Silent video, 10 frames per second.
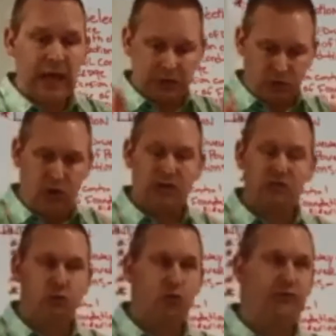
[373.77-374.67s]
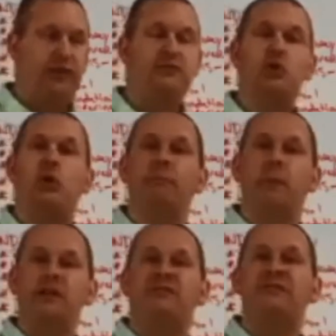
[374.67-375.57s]
a truss roof gives you a
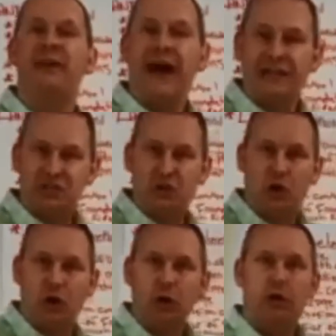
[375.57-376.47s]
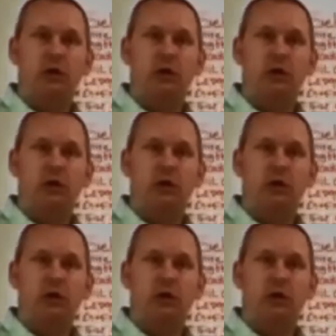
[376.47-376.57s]
much faster